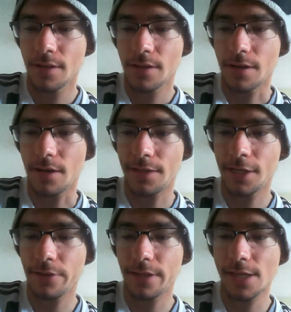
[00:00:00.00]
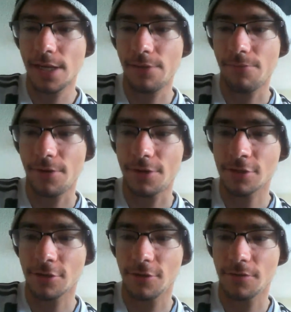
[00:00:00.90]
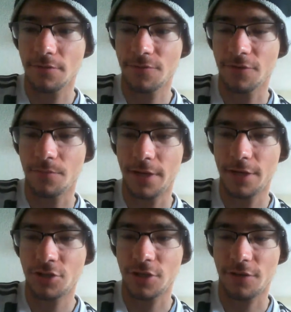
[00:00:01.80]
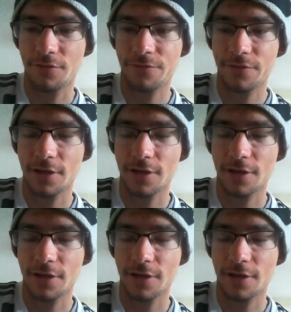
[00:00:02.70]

Harry Kane was hurt for much of